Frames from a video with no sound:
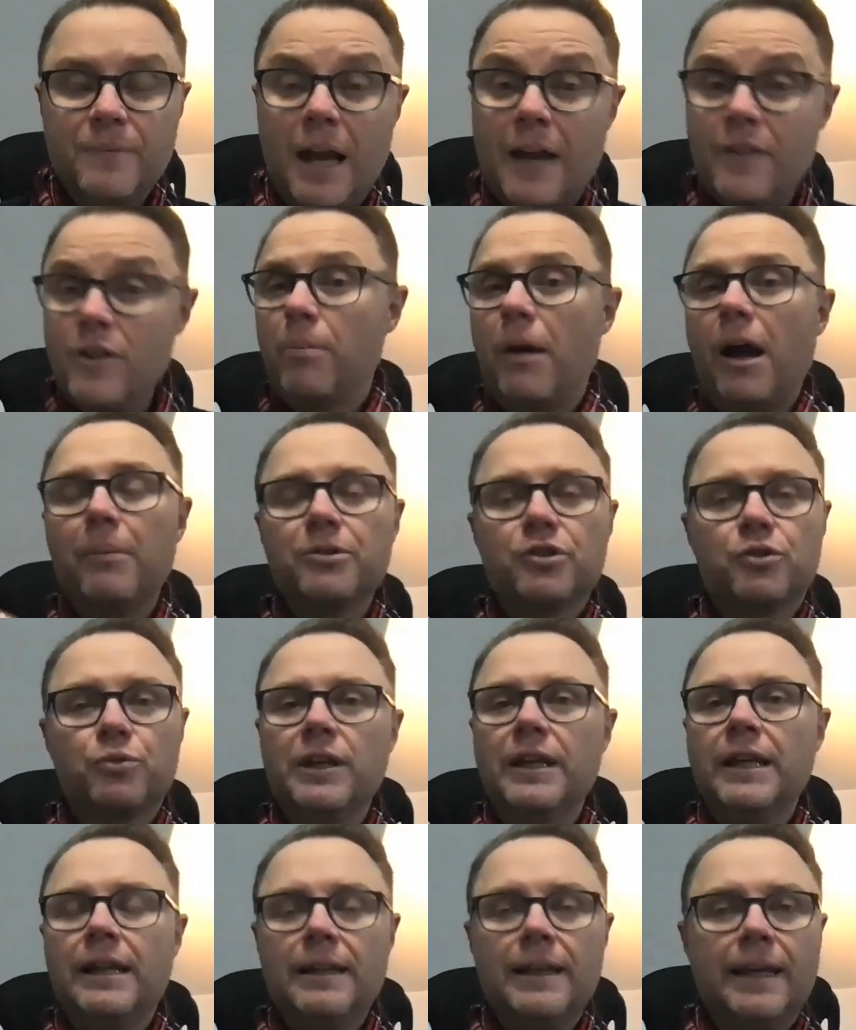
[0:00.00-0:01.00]
And the Bible's
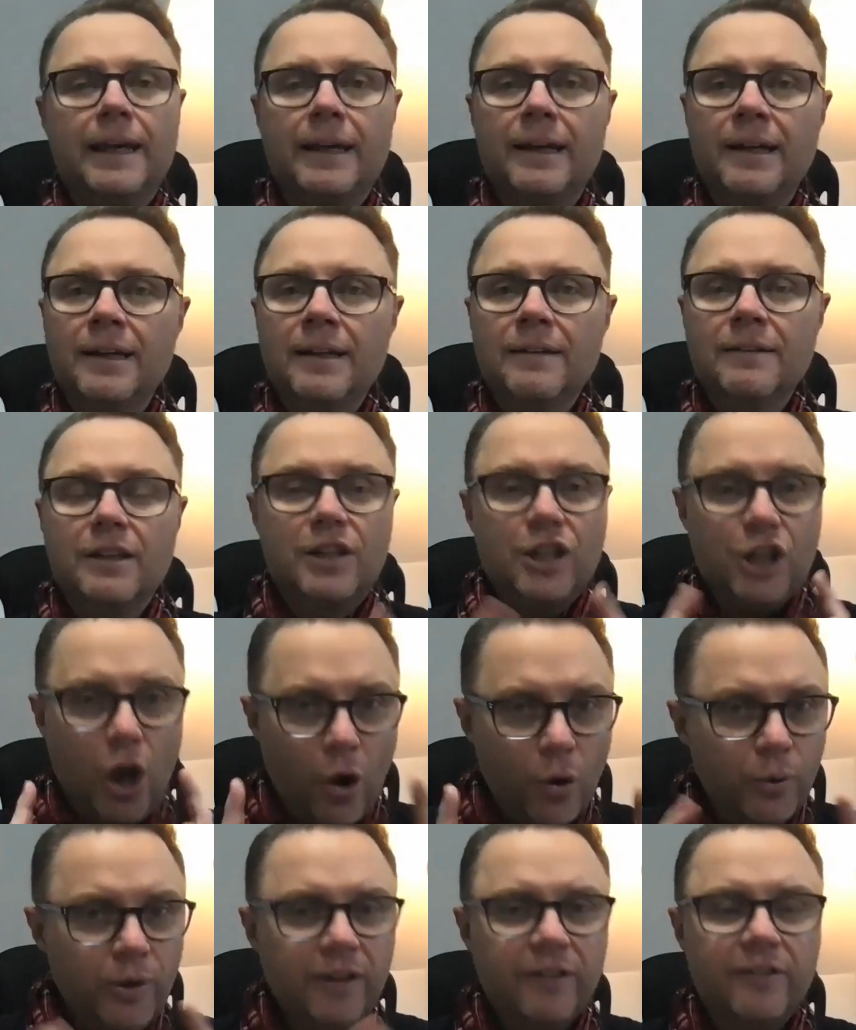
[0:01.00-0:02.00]
really clear that the
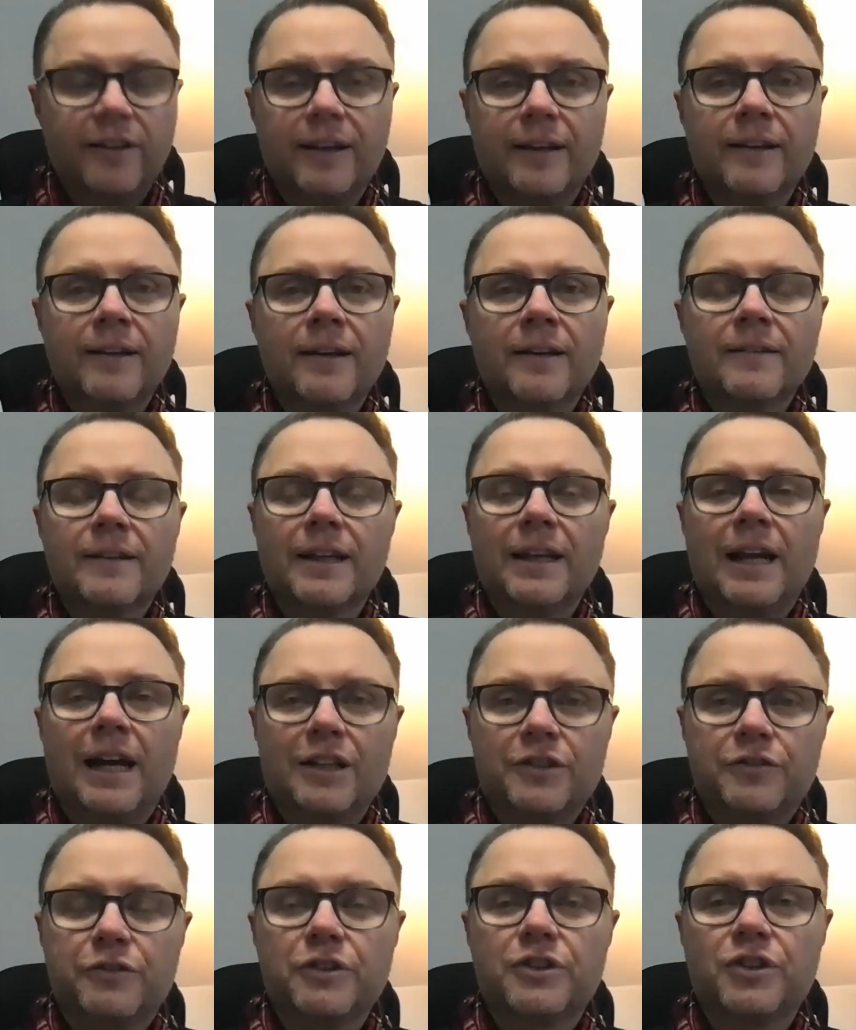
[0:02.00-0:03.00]
only thing that
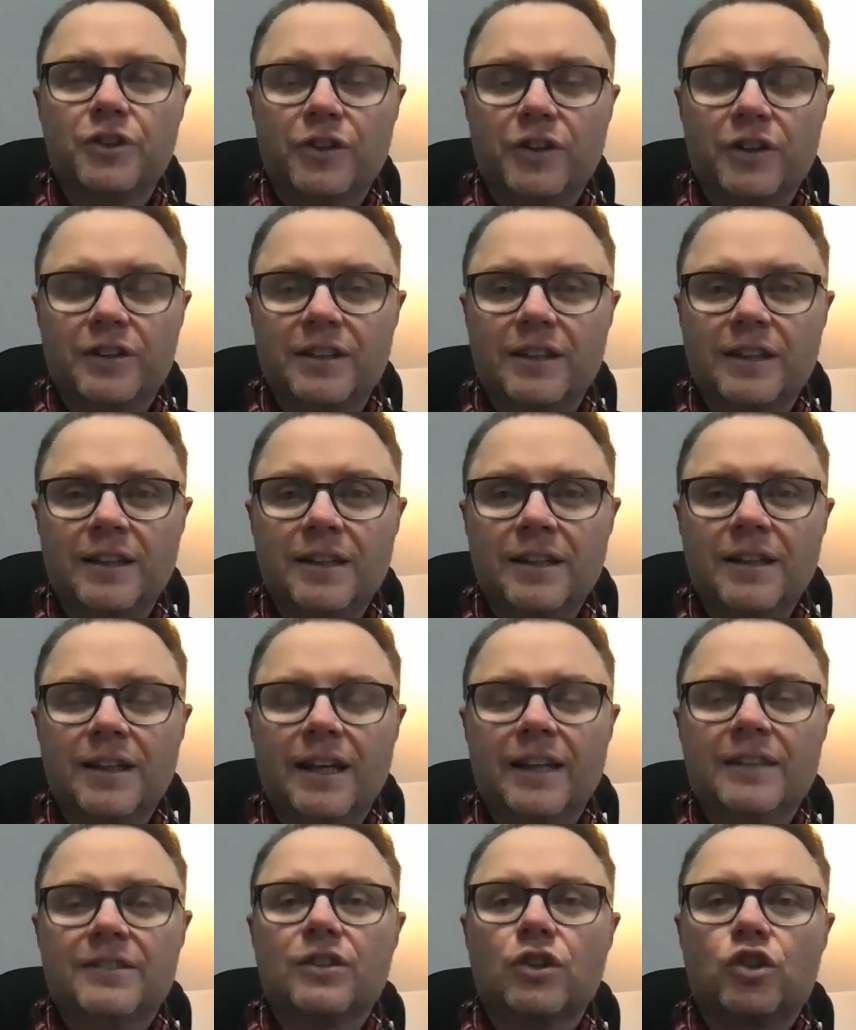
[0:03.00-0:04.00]
lasts for eternity
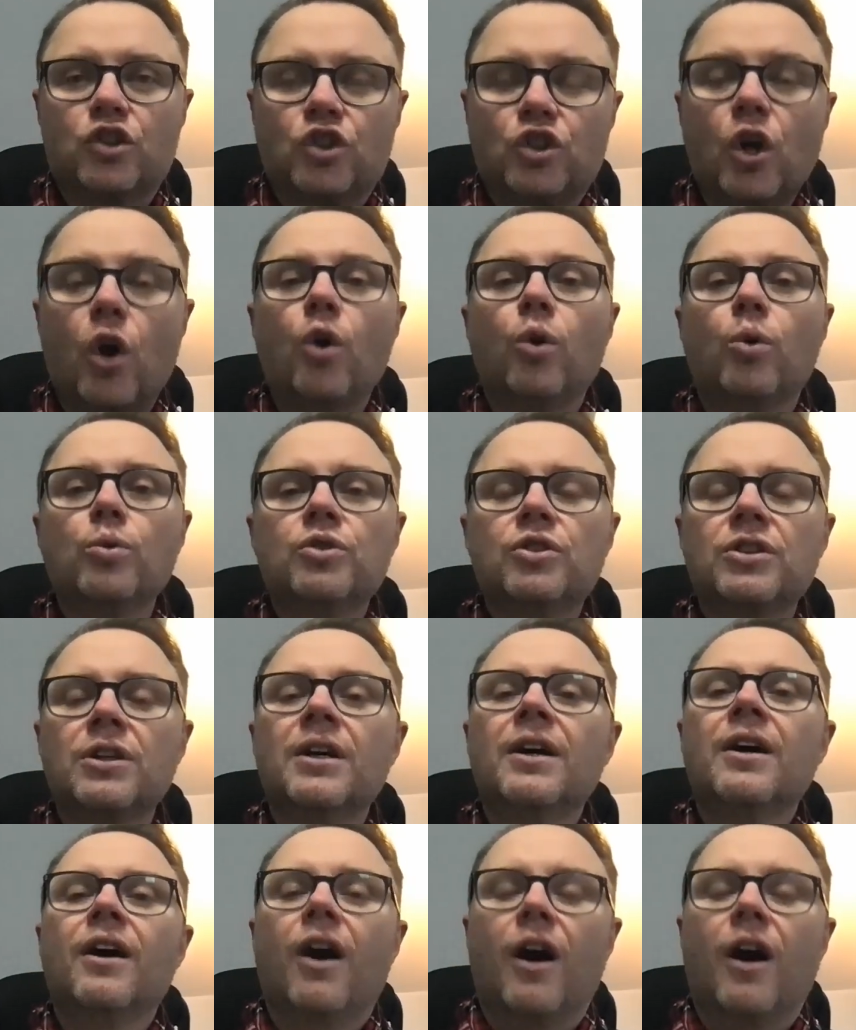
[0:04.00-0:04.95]
is the souls